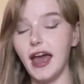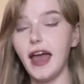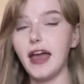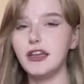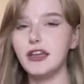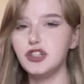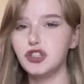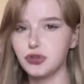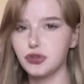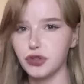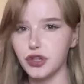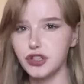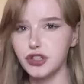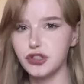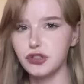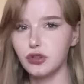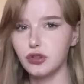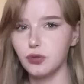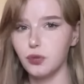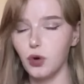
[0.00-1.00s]
hatred
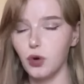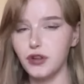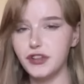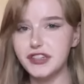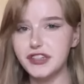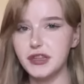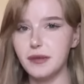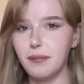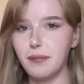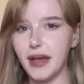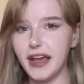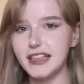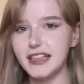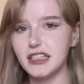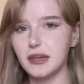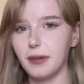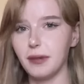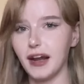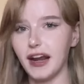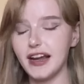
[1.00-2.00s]
towards the
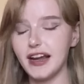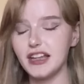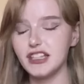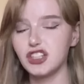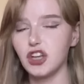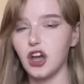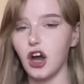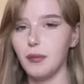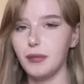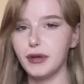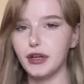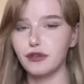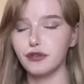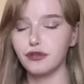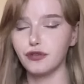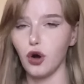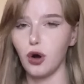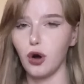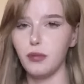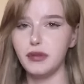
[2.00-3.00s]
beta players coming
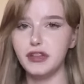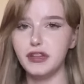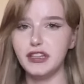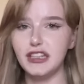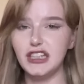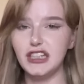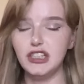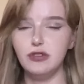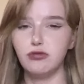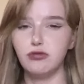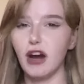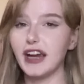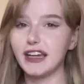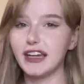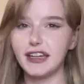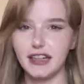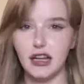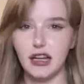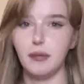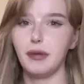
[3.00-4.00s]
from the
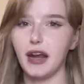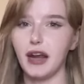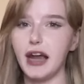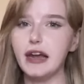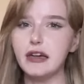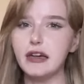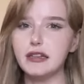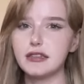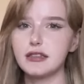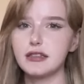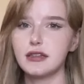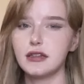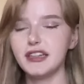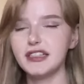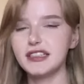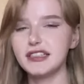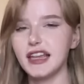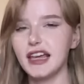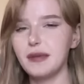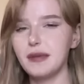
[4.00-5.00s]
regular players
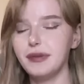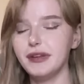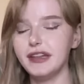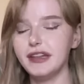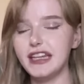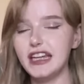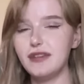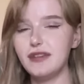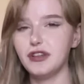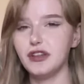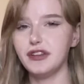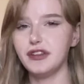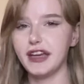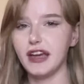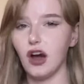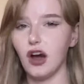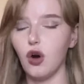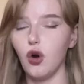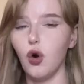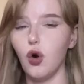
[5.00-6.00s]
because they believe that they
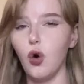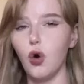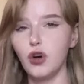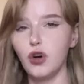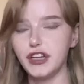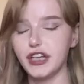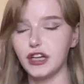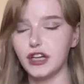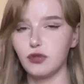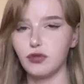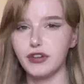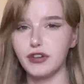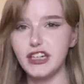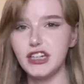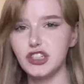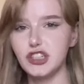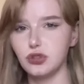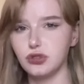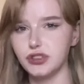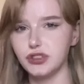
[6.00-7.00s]
are hoarding
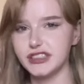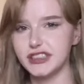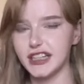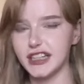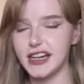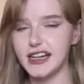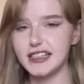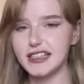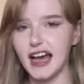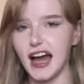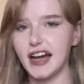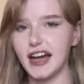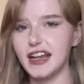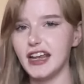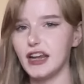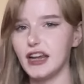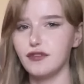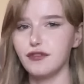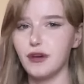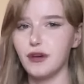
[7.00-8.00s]
resources and
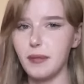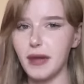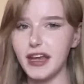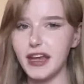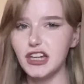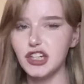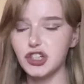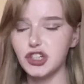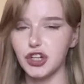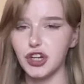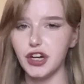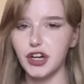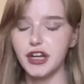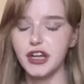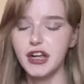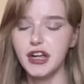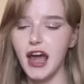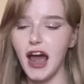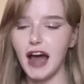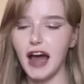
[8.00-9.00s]
information
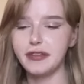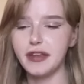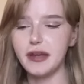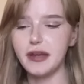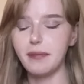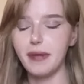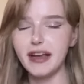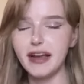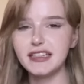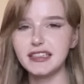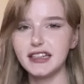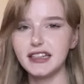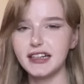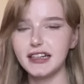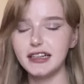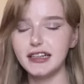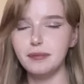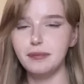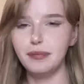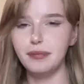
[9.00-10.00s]
and they
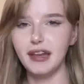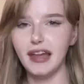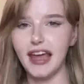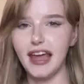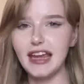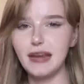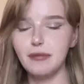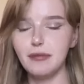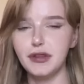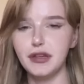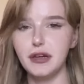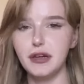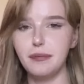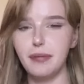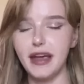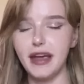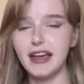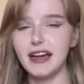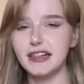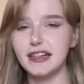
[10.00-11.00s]
basically blame the
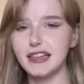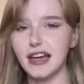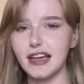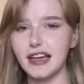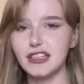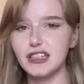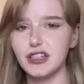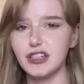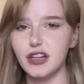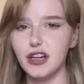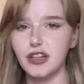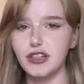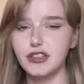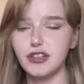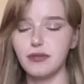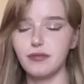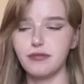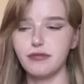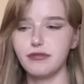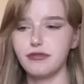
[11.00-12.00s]
beta
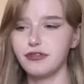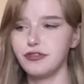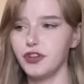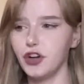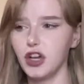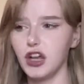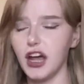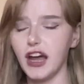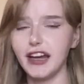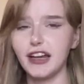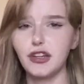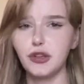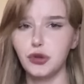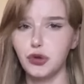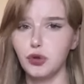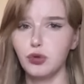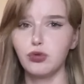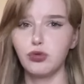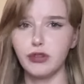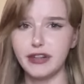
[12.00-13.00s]
testers for like
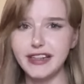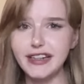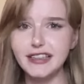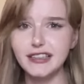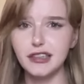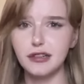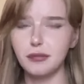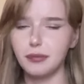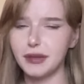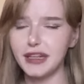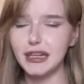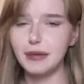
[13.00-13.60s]
the reason